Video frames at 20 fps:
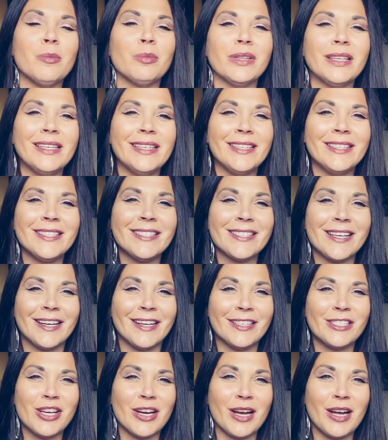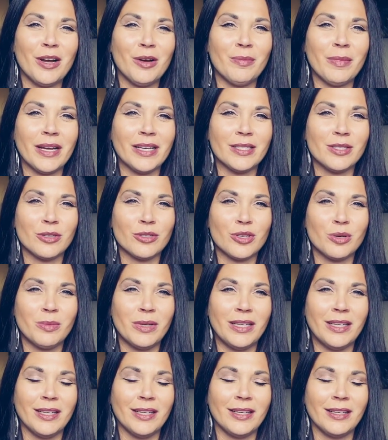please uh, check out my social
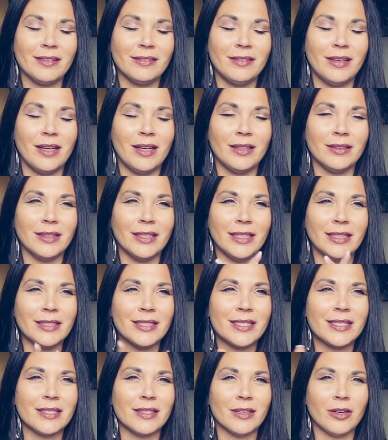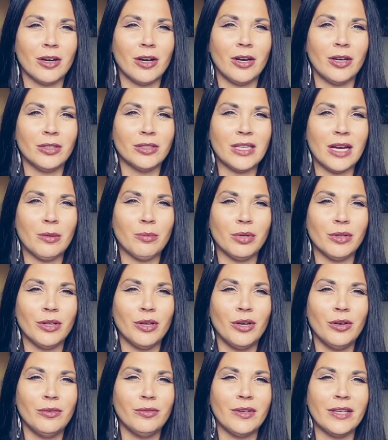media uh, links. They're all down
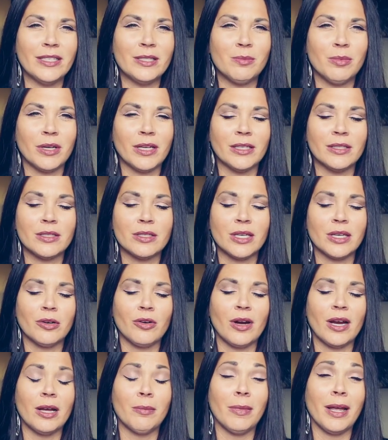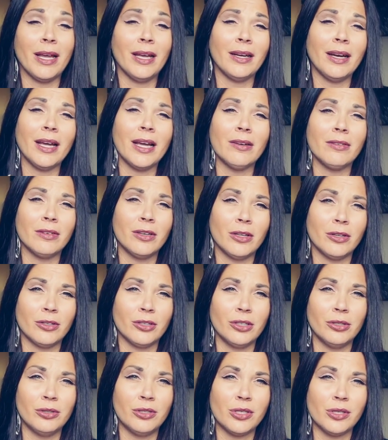below, Facebook, Instagram, and I have another
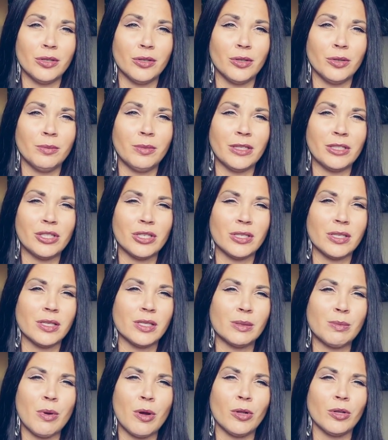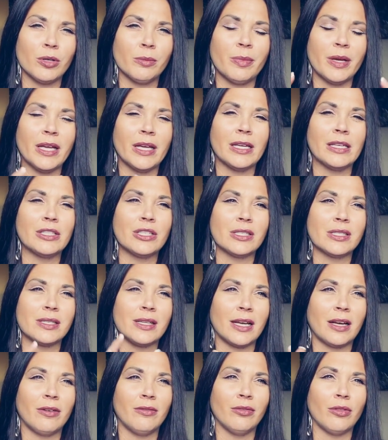YouTube that's just a smaller page. It's
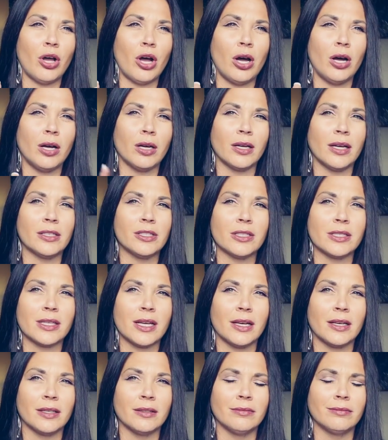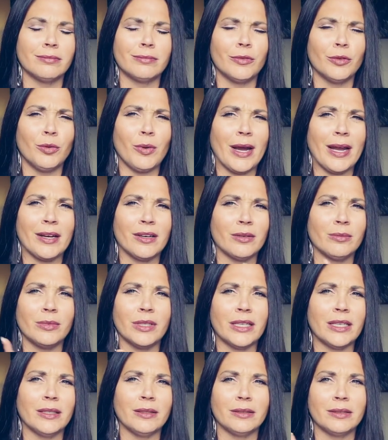like a vlog. I just kind of
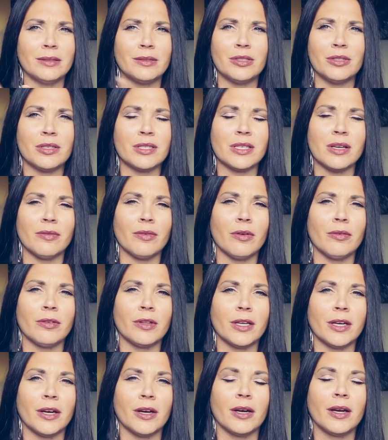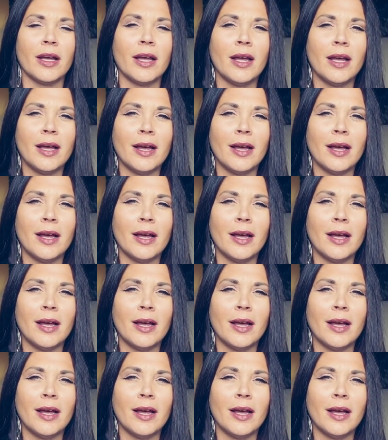randomly do stuff over there.